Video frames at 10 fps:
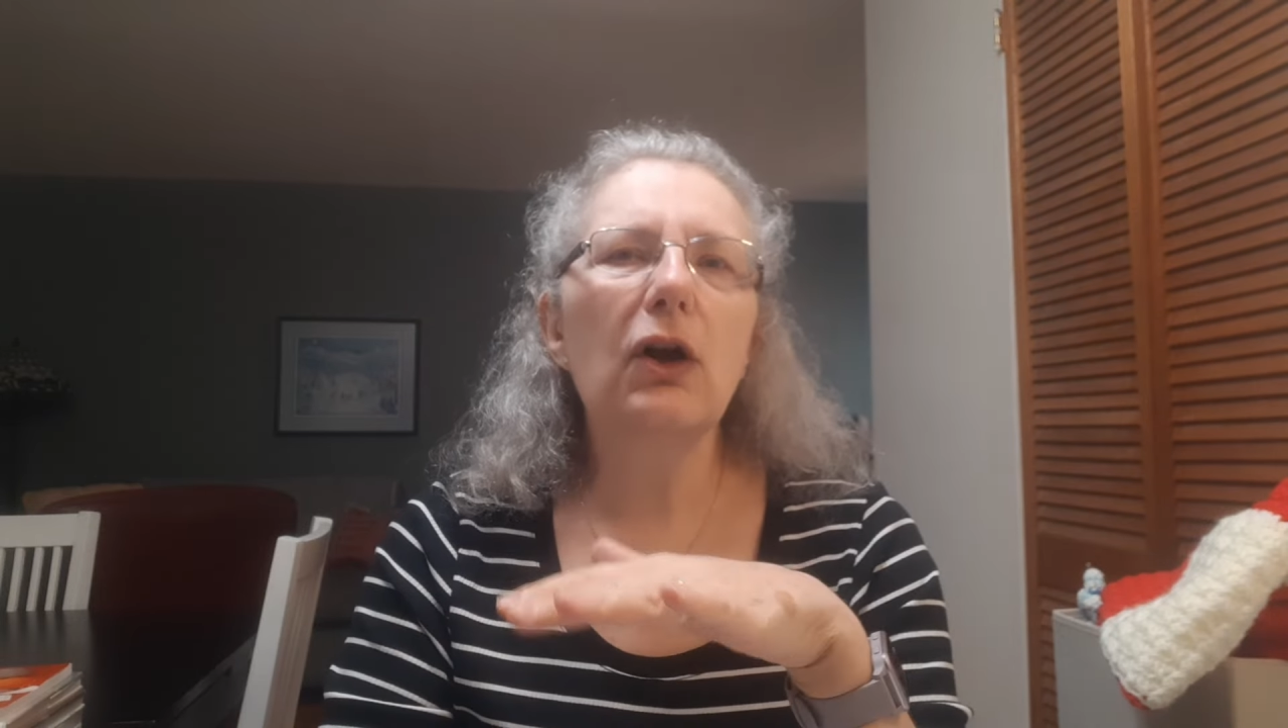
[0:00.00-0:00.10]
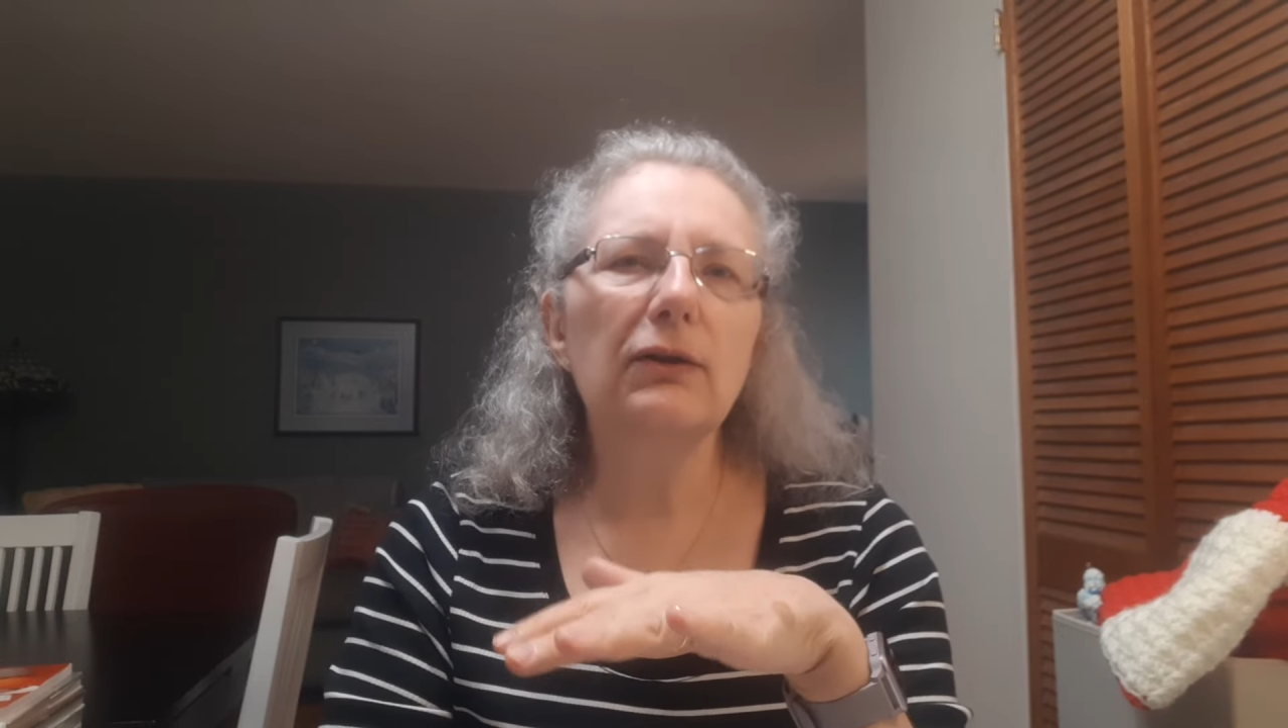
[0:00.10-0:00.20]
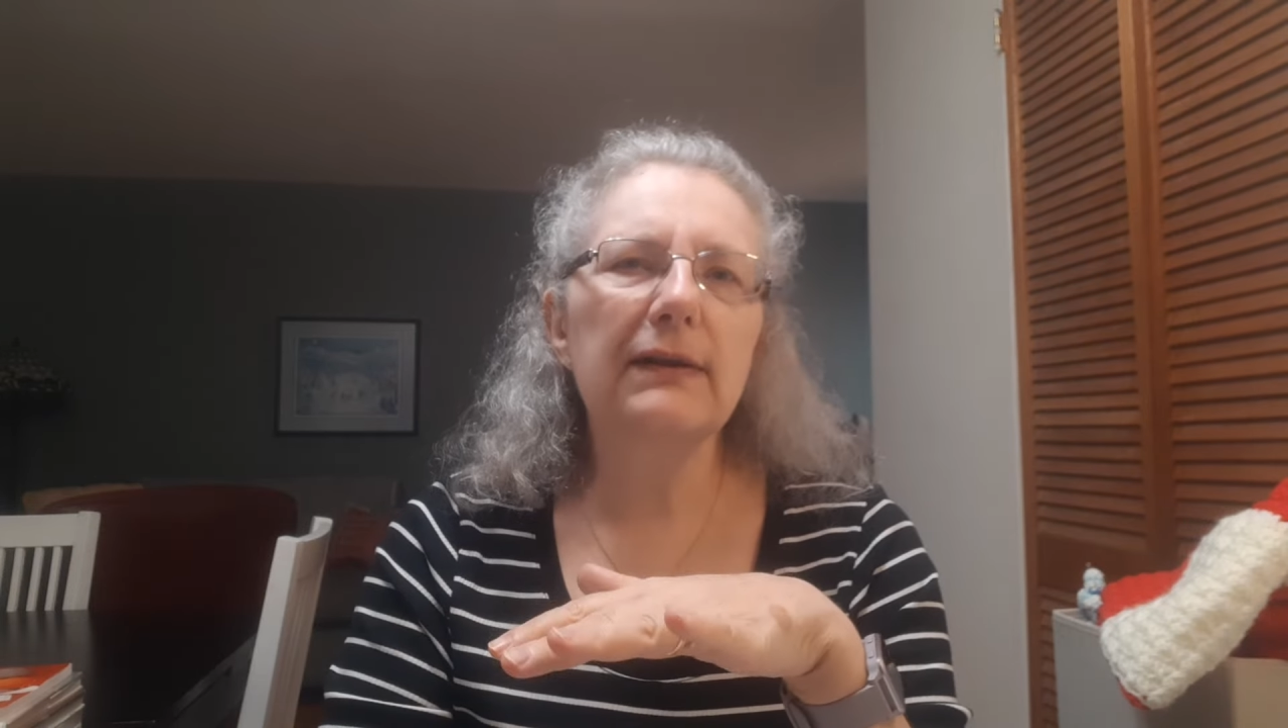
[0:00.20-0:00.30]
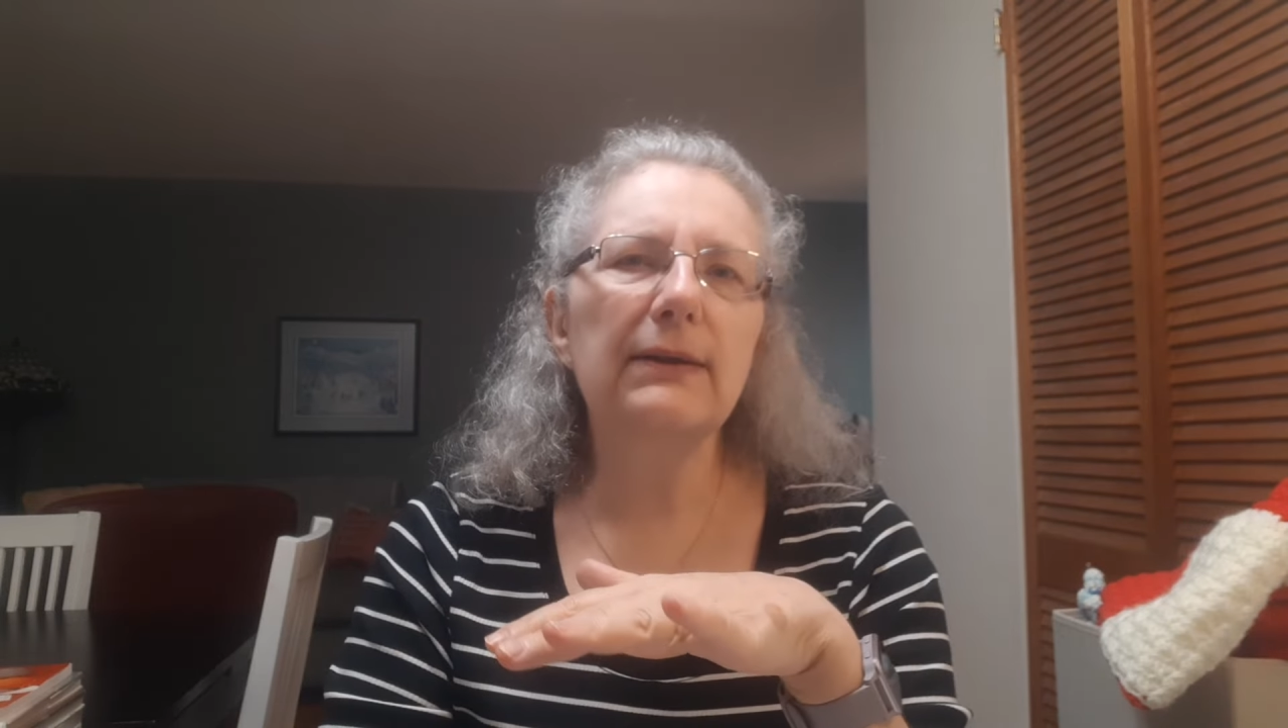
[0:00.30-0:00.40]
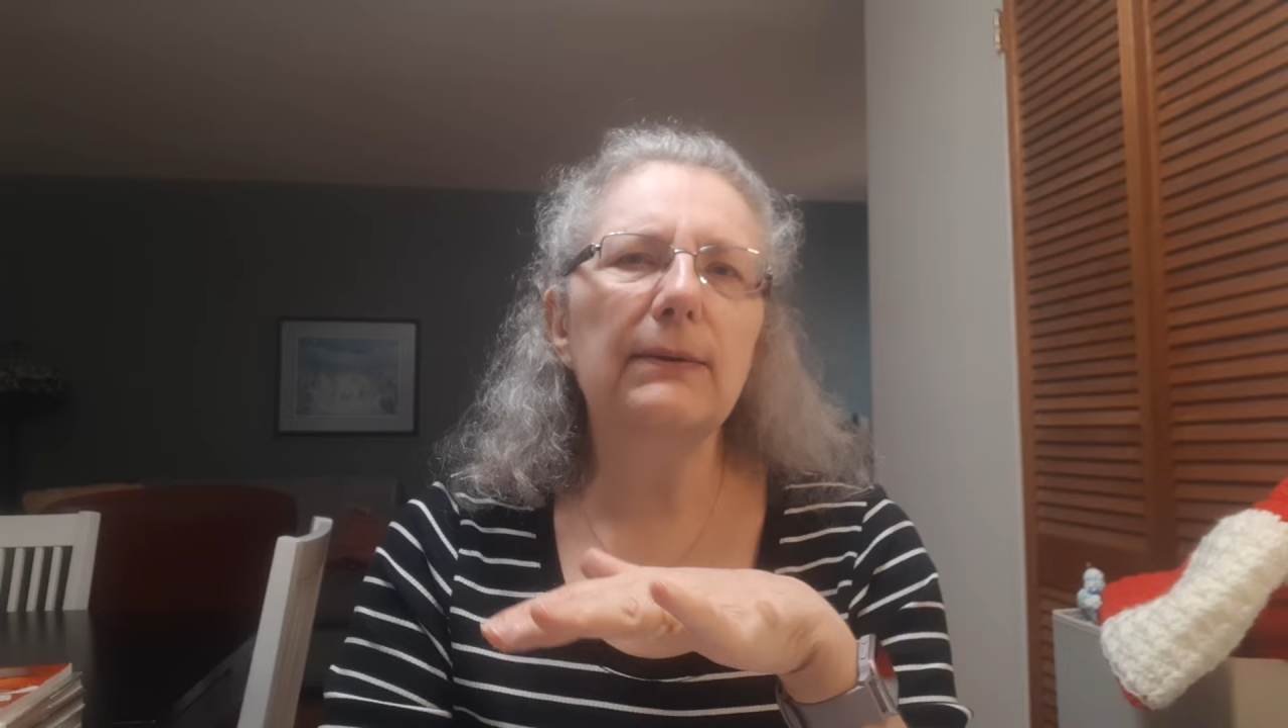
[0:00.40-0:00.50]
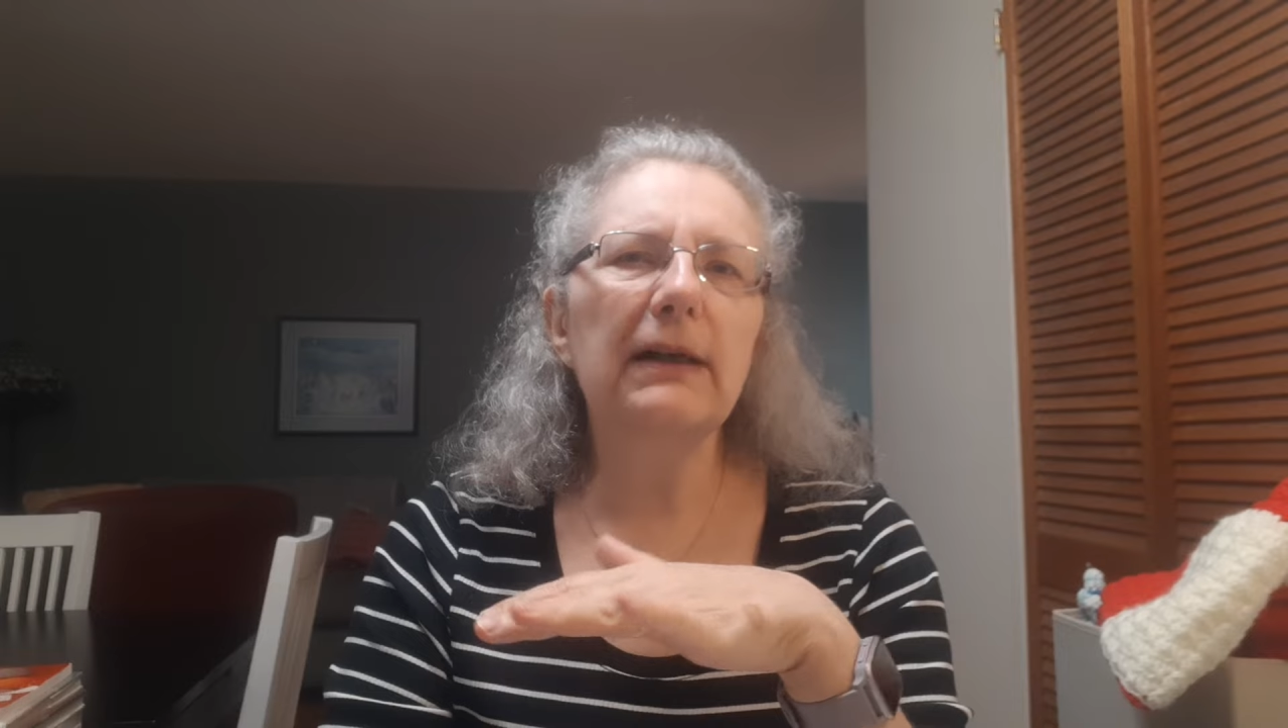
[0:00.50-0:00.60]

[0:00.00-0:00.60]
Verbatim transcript: also